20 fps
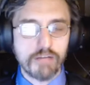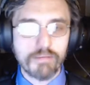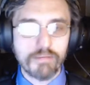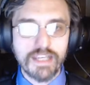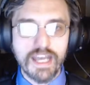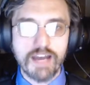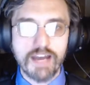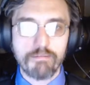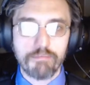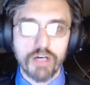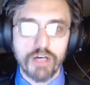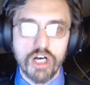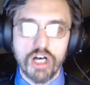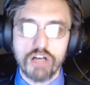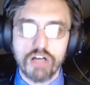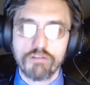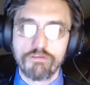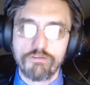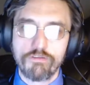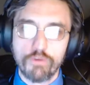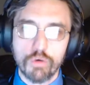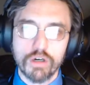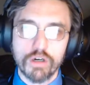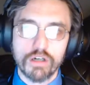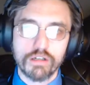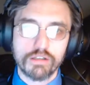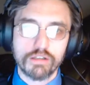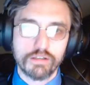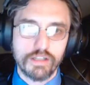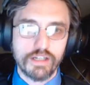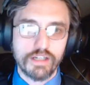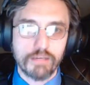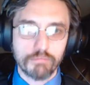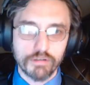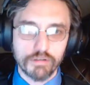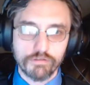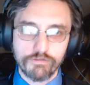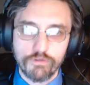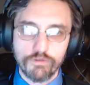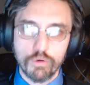me at paul for the
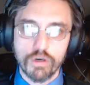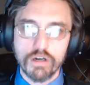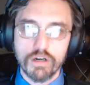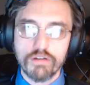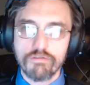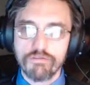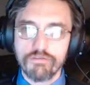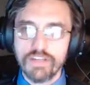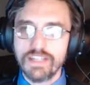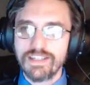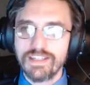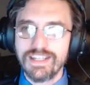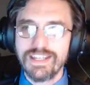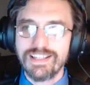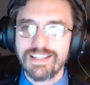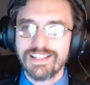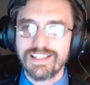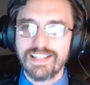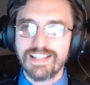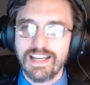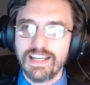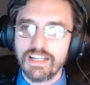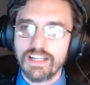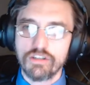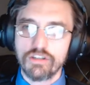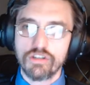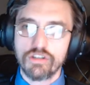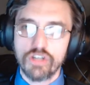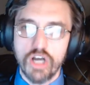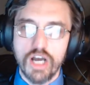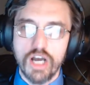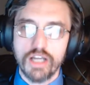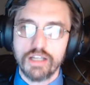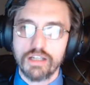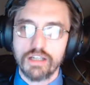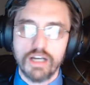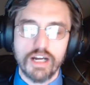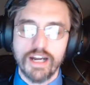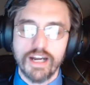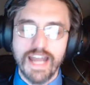number four vt senate dot
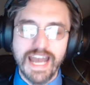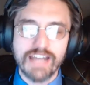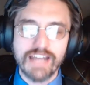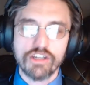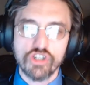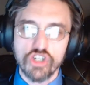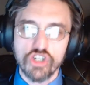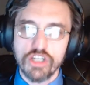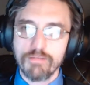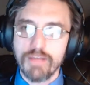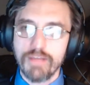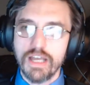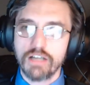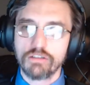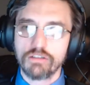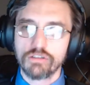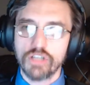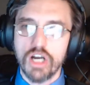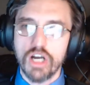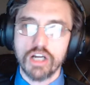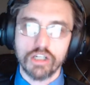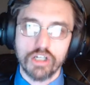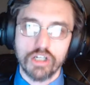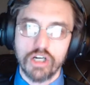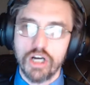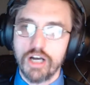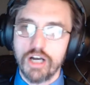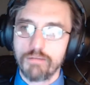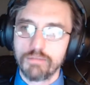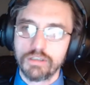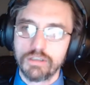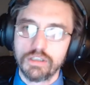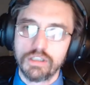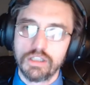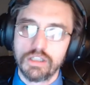or at gmail.com.